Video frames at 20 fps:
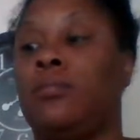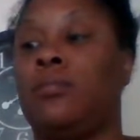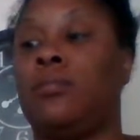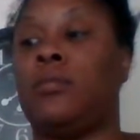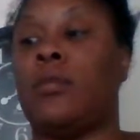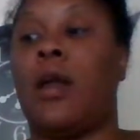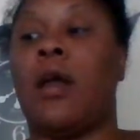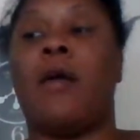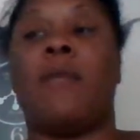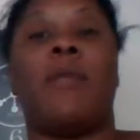
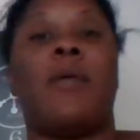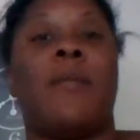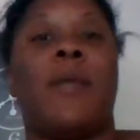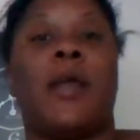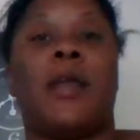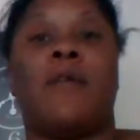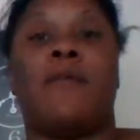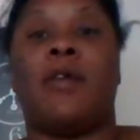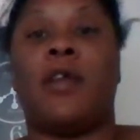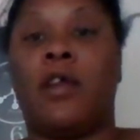And I've been
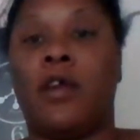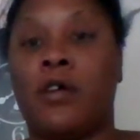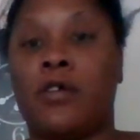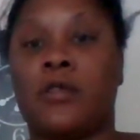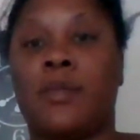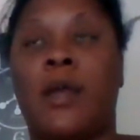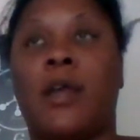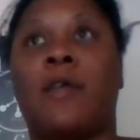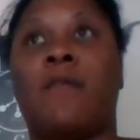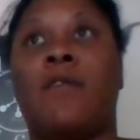making
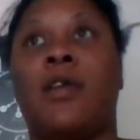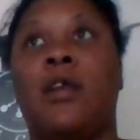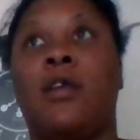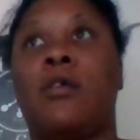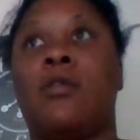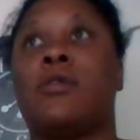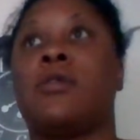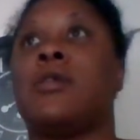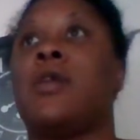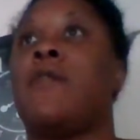
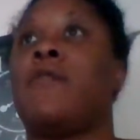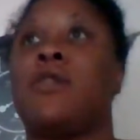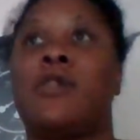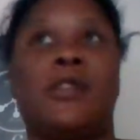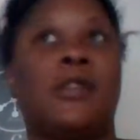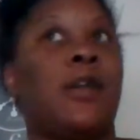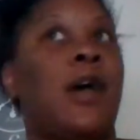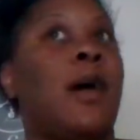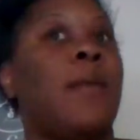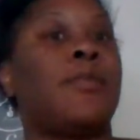videos, never
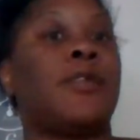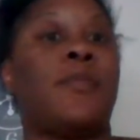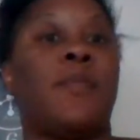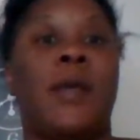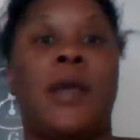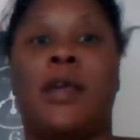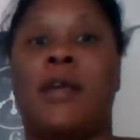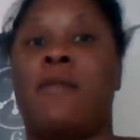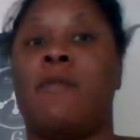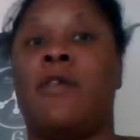stopped
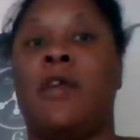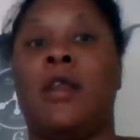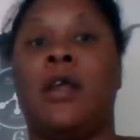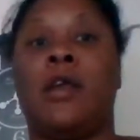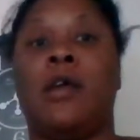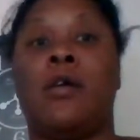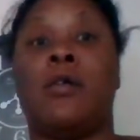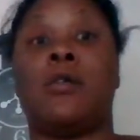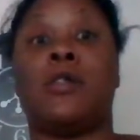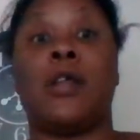making
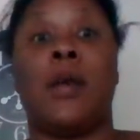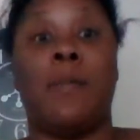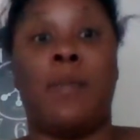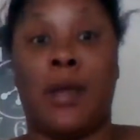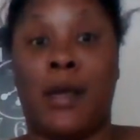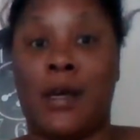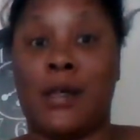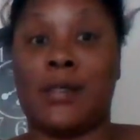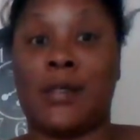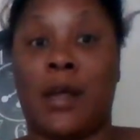videos. And
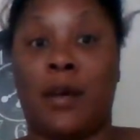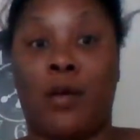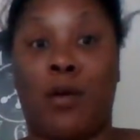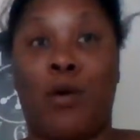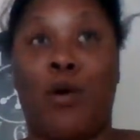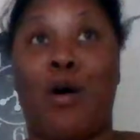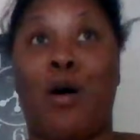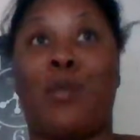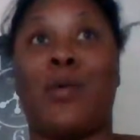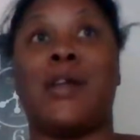because I don't
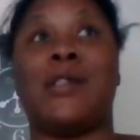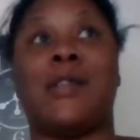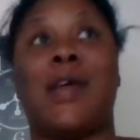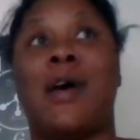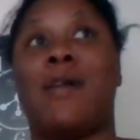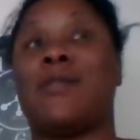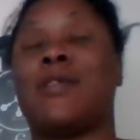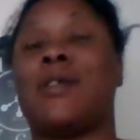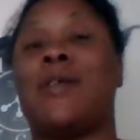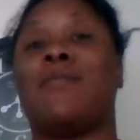always
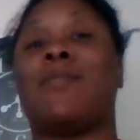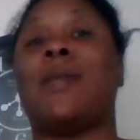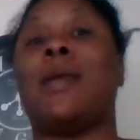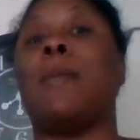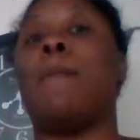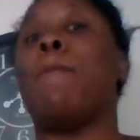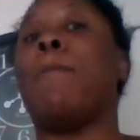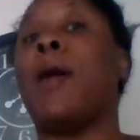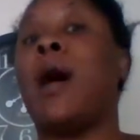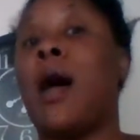have
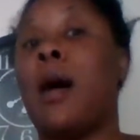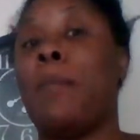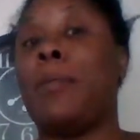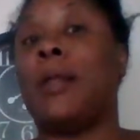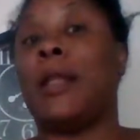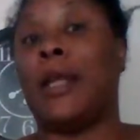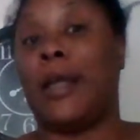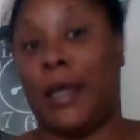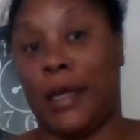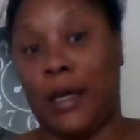something
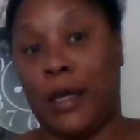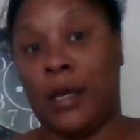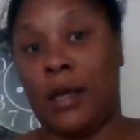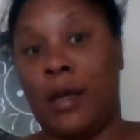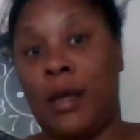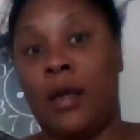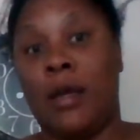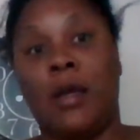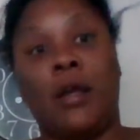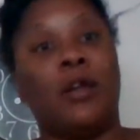public,
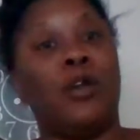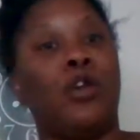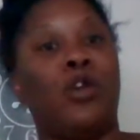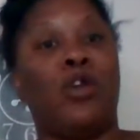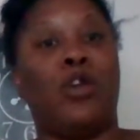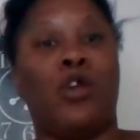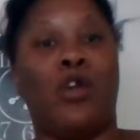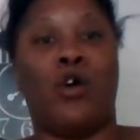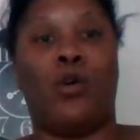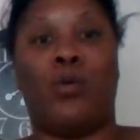
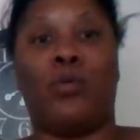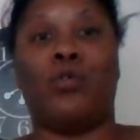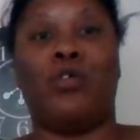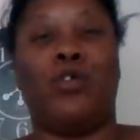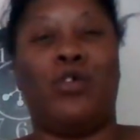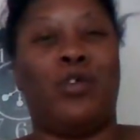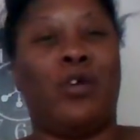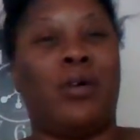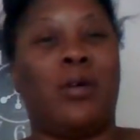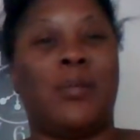no,
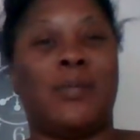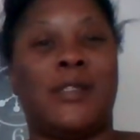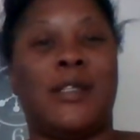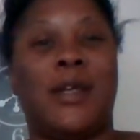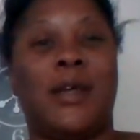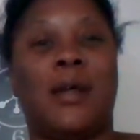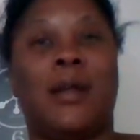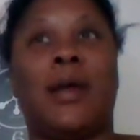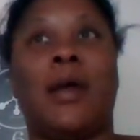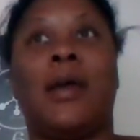you know what I'm
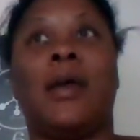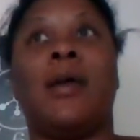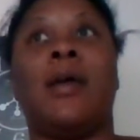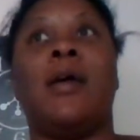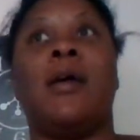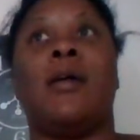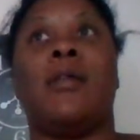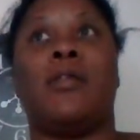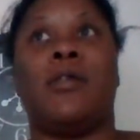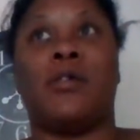saying? Like,
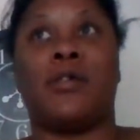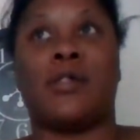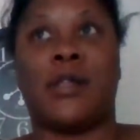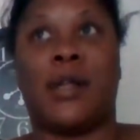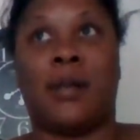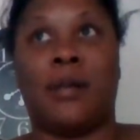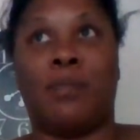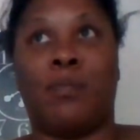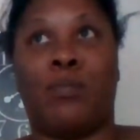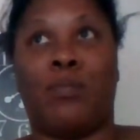there's a
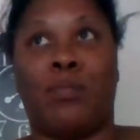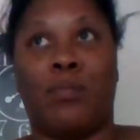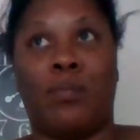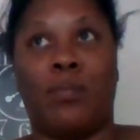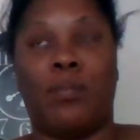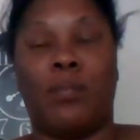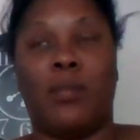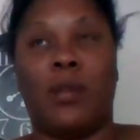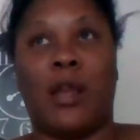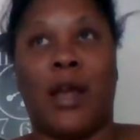
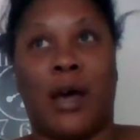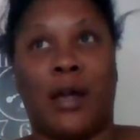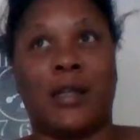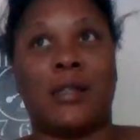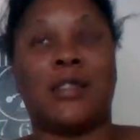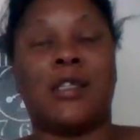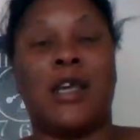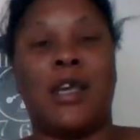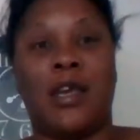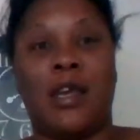lot of
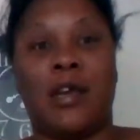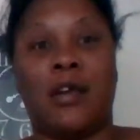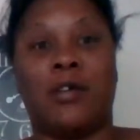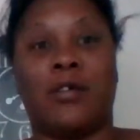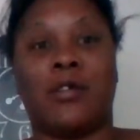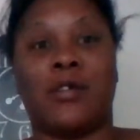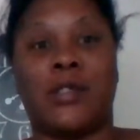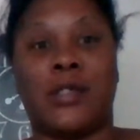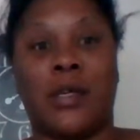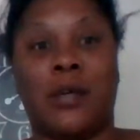
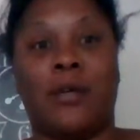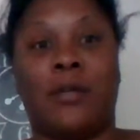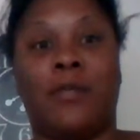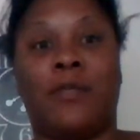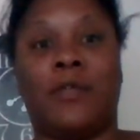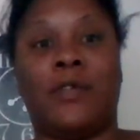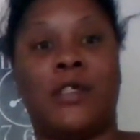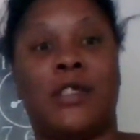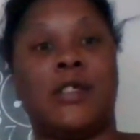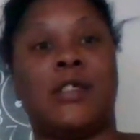tiers of
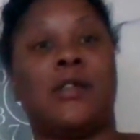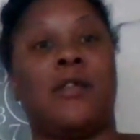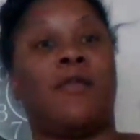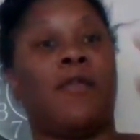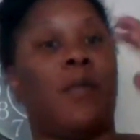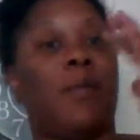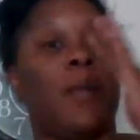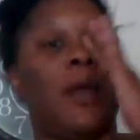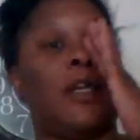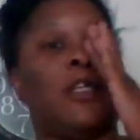
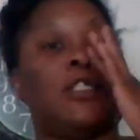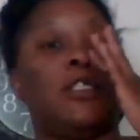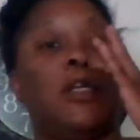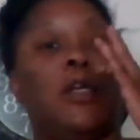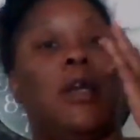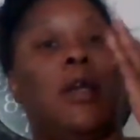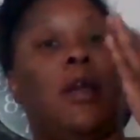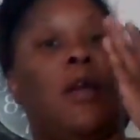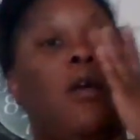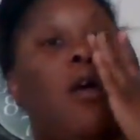
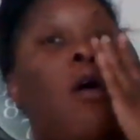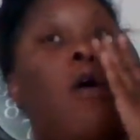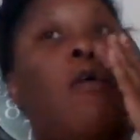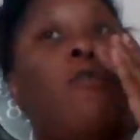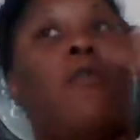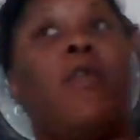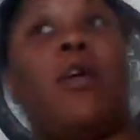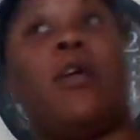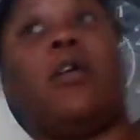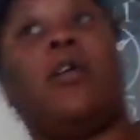disinformation and
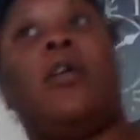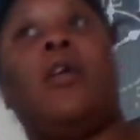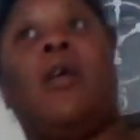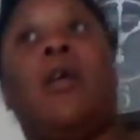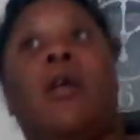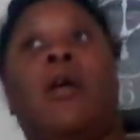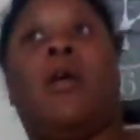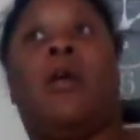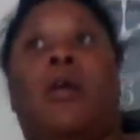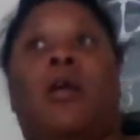covert
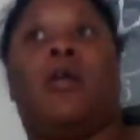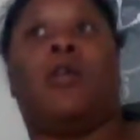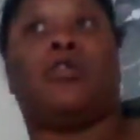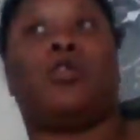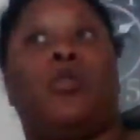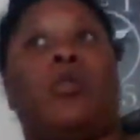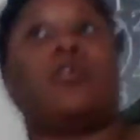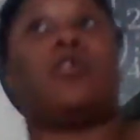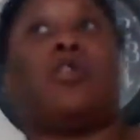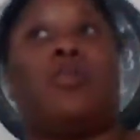
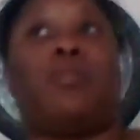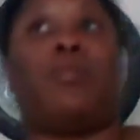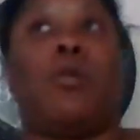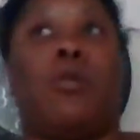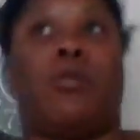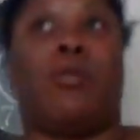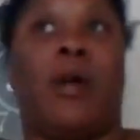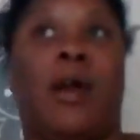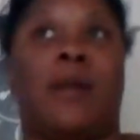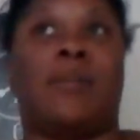torture
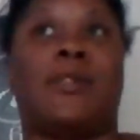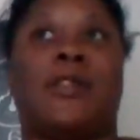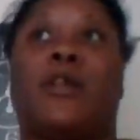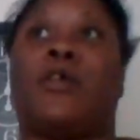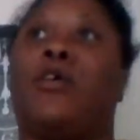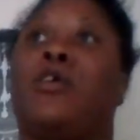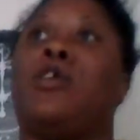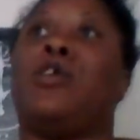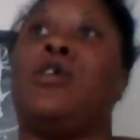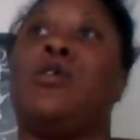programs that are
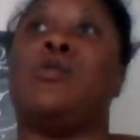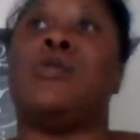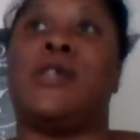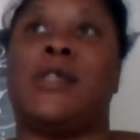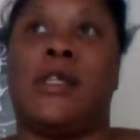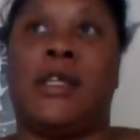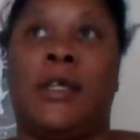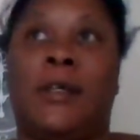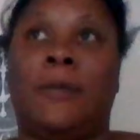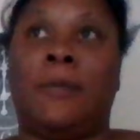
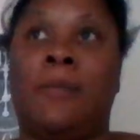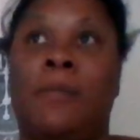using